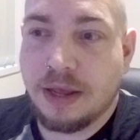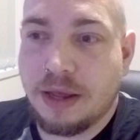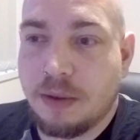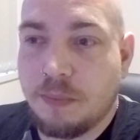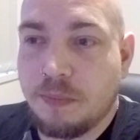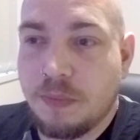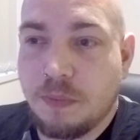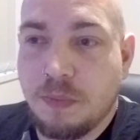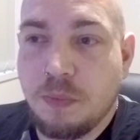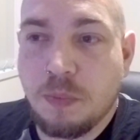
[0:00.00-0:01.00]

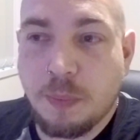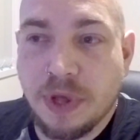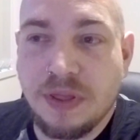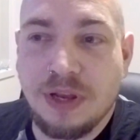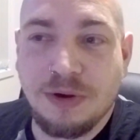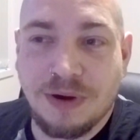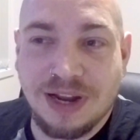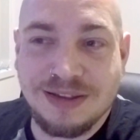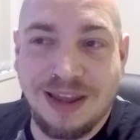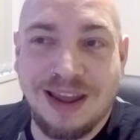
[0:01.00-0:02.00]
But then you're
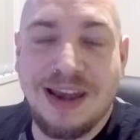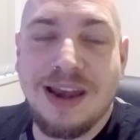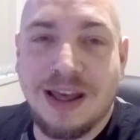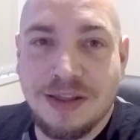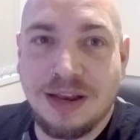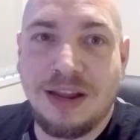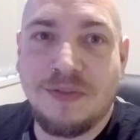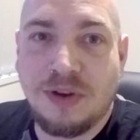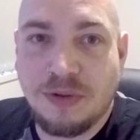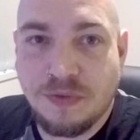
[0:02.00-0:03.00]
asking another
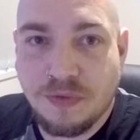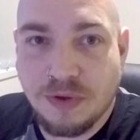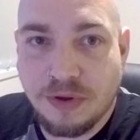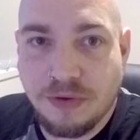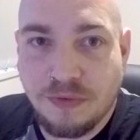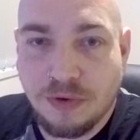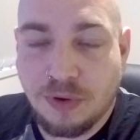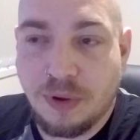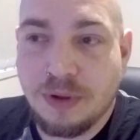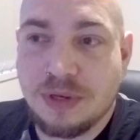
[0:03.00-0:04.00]
level of
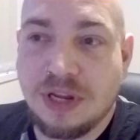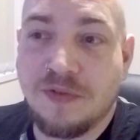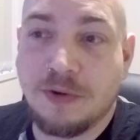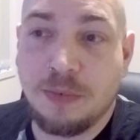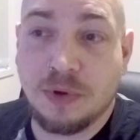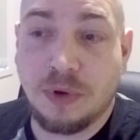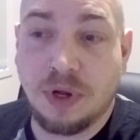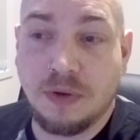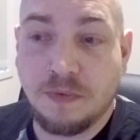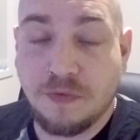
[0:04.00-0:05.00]
loyalty from
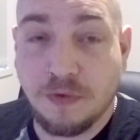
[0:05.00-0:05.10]
your